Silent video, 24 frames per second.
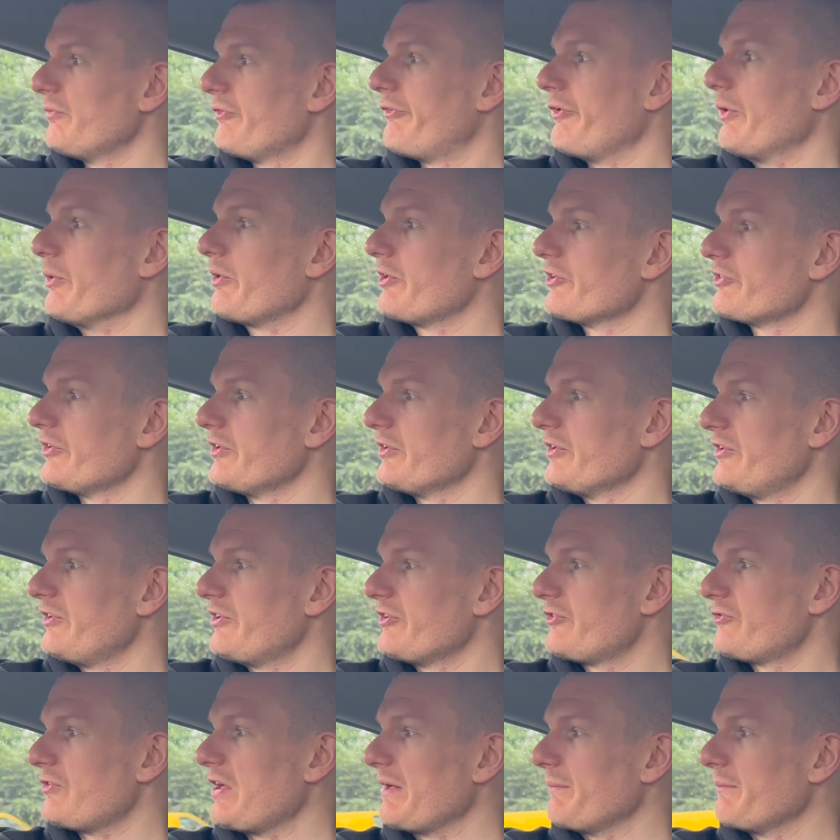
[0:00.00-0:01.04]
focus on and
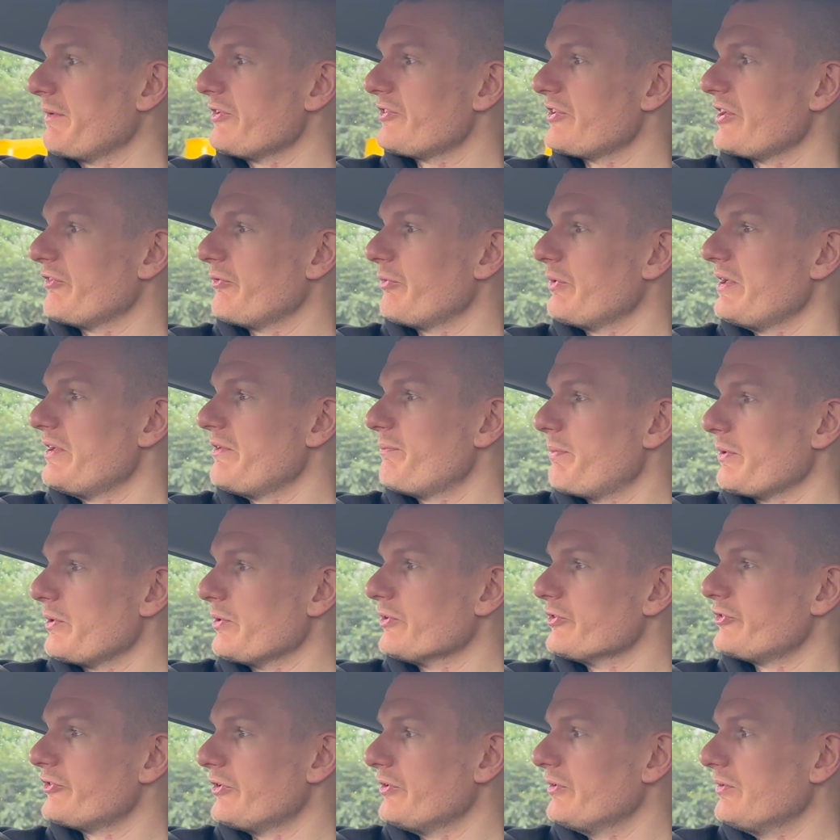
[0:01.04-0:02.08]
distract myself with, but
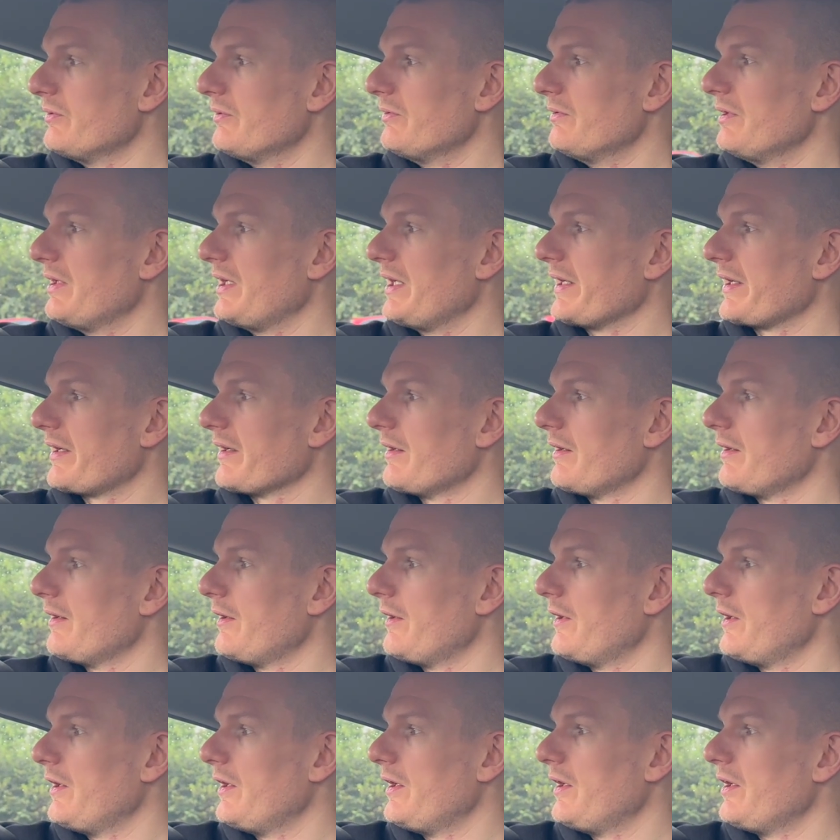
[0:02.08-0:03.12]
also like
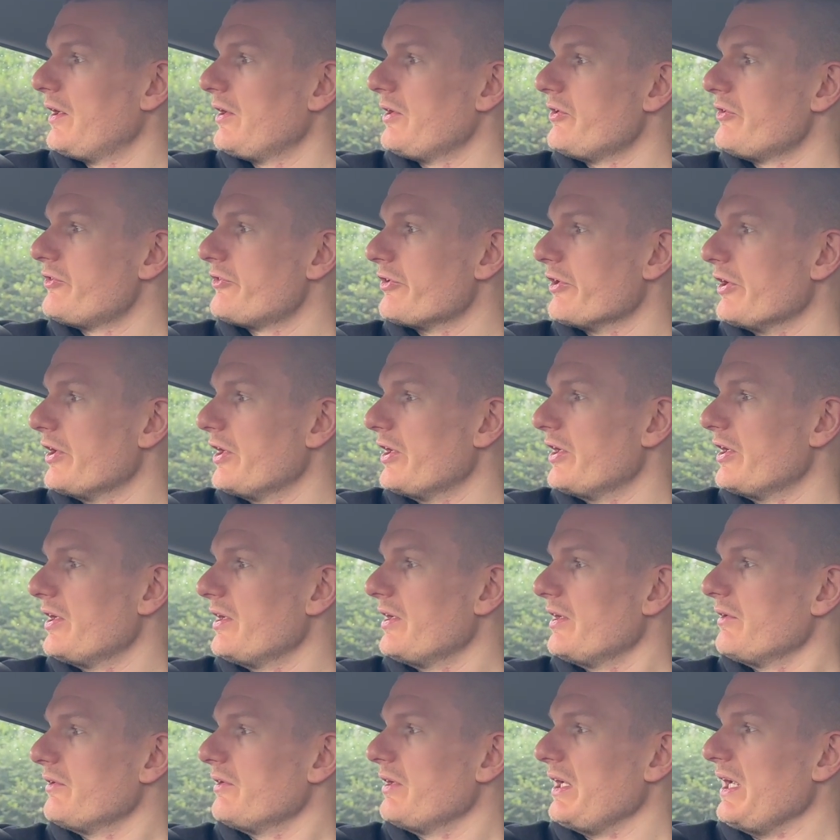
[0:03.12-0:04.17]
to
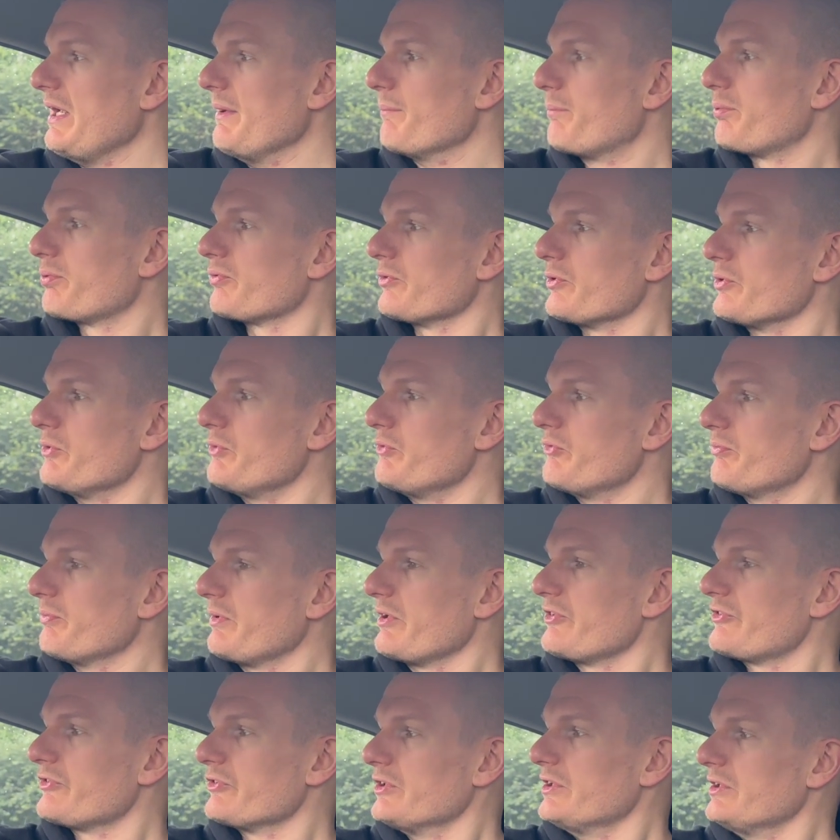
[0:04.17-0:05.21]
improve
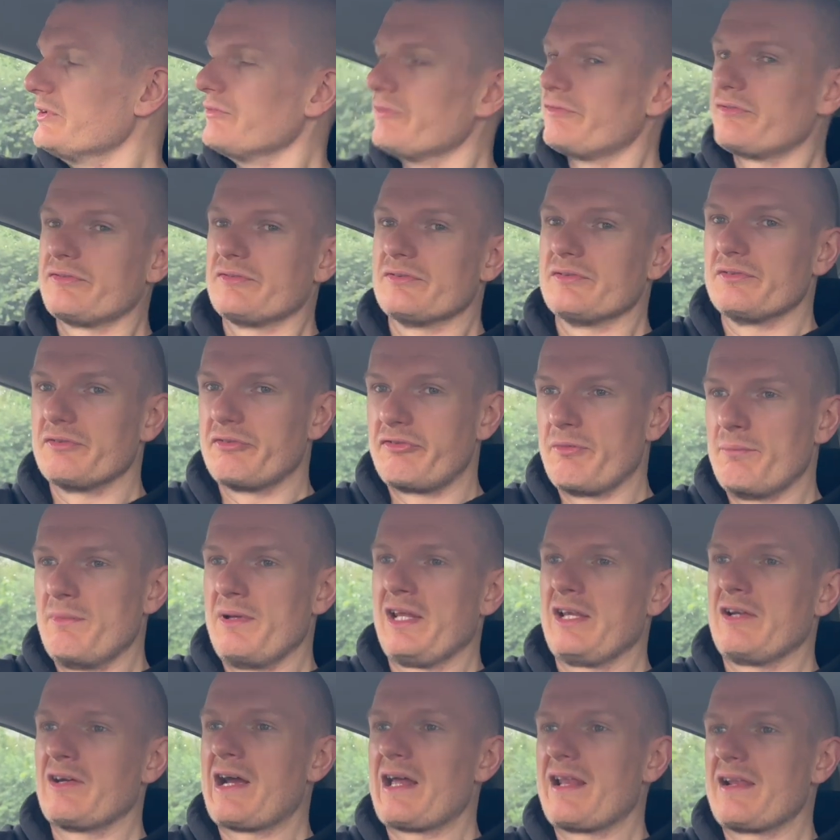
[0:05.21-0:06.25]
my sort of
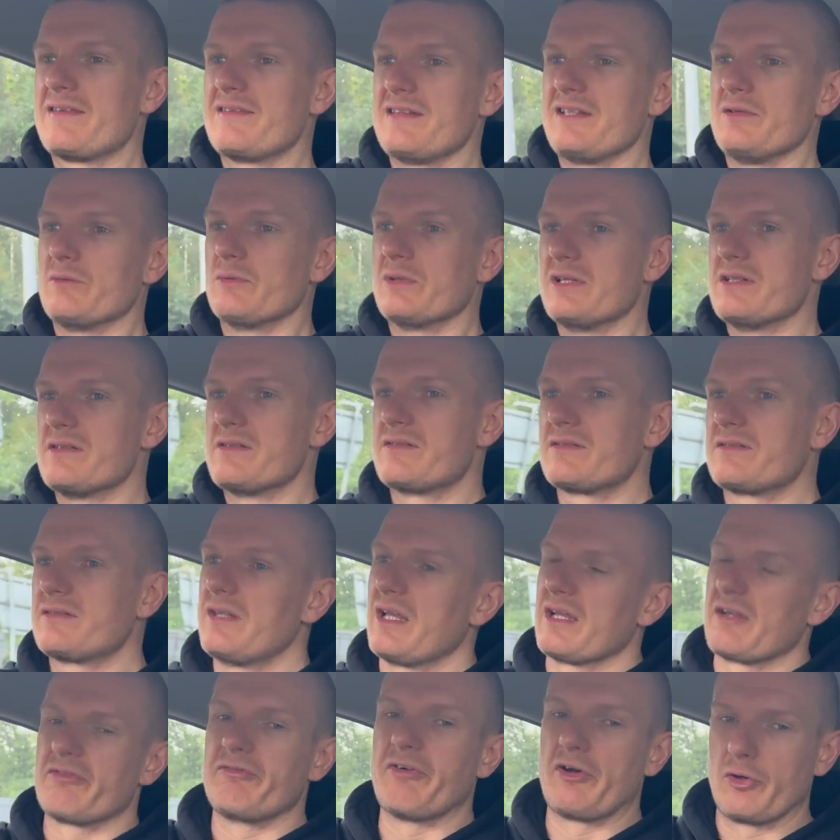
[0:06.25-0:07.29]
familiarity with
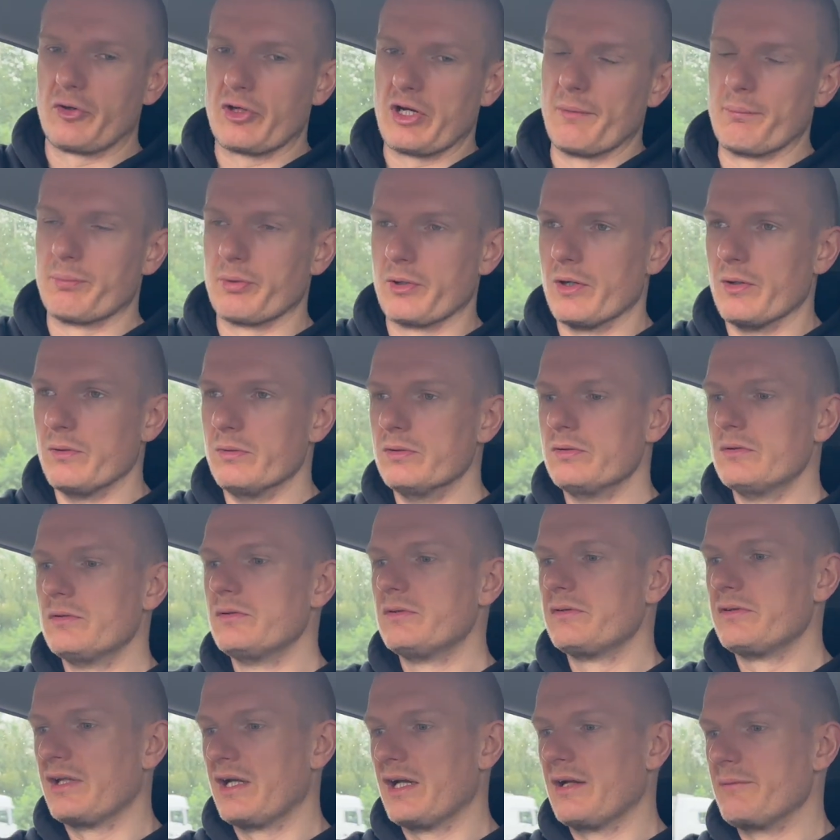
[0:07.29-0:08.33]
like Final Cut Pro
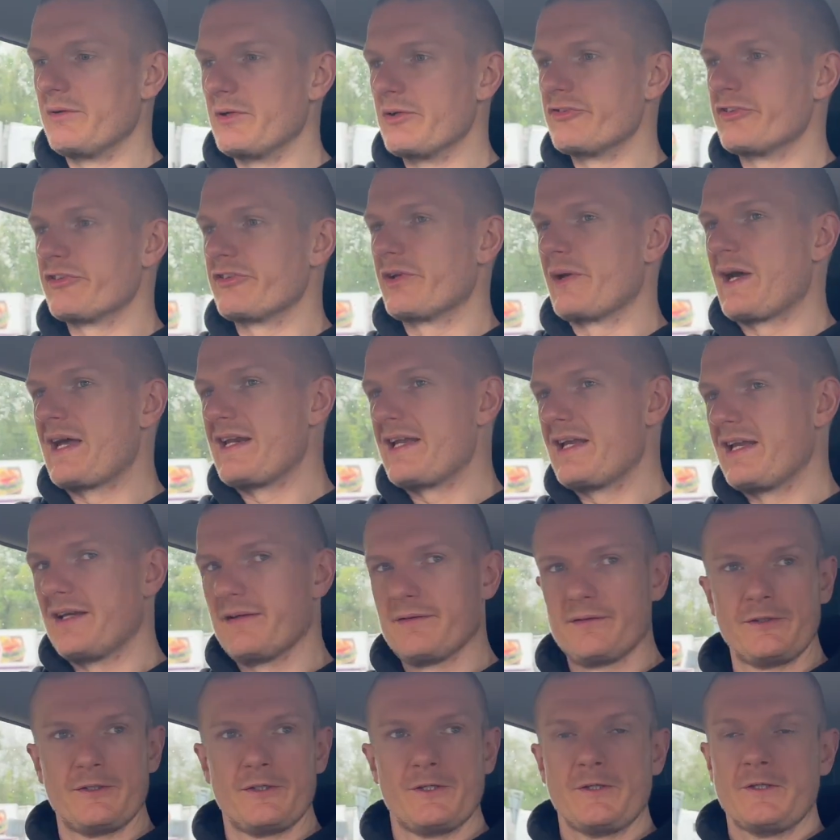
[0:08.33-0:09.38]
that I'm using to edit
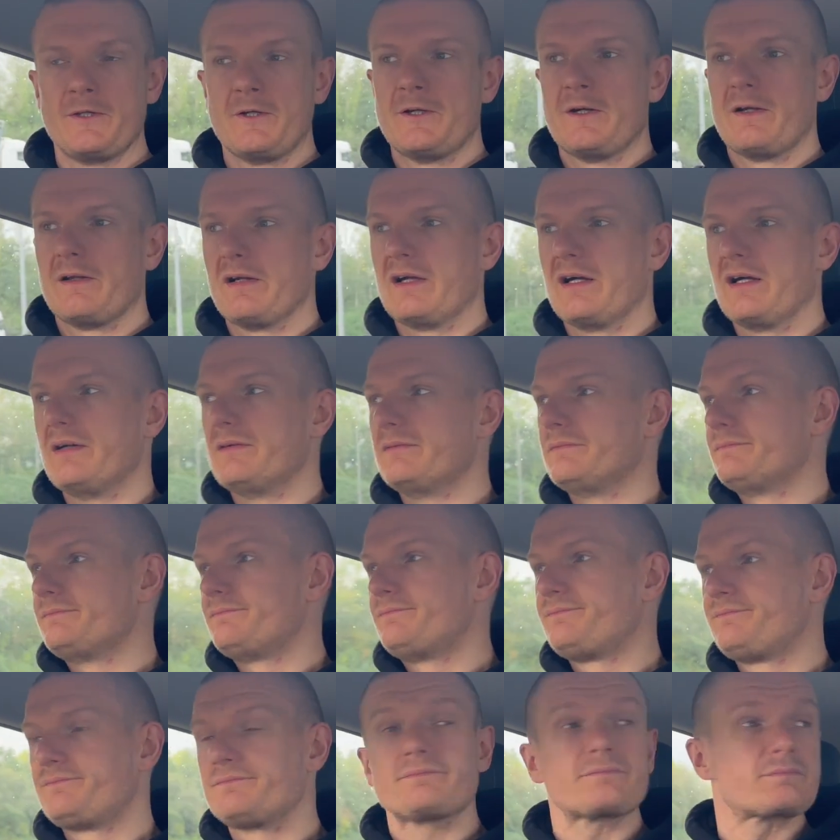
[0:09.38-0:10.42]
it.
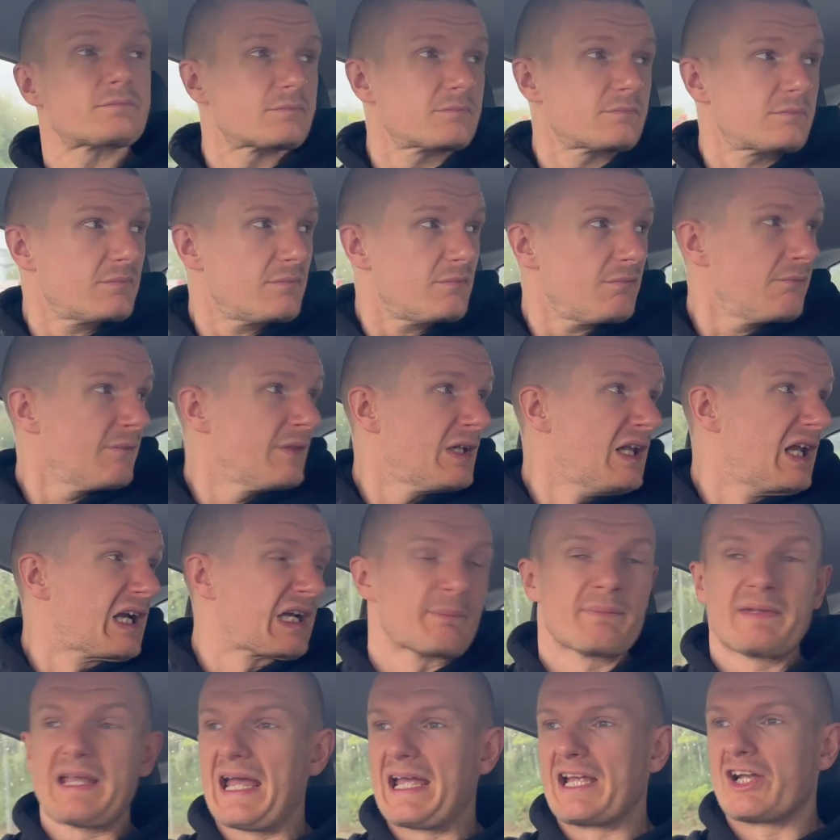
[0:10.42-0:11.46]
Like
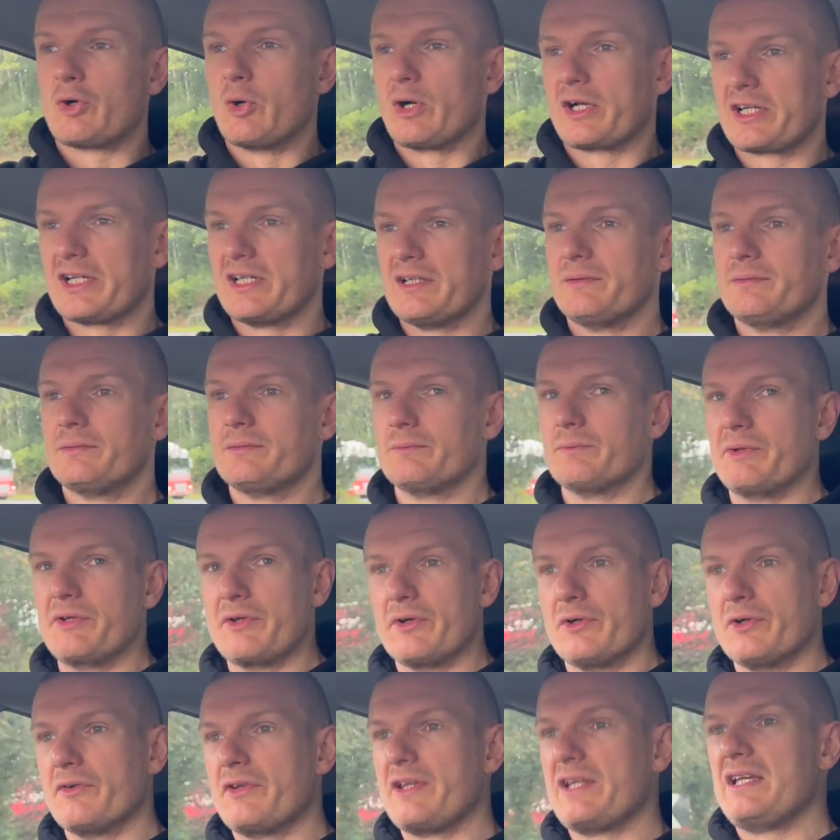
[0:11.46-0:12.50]
I'm getting quicker with
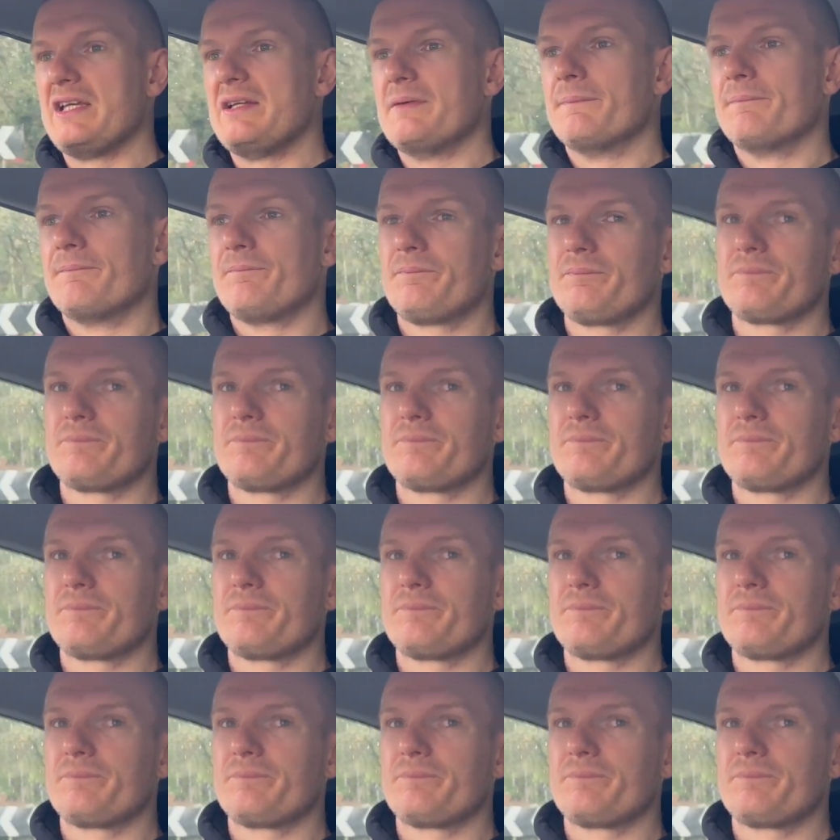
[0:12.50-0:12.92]
all the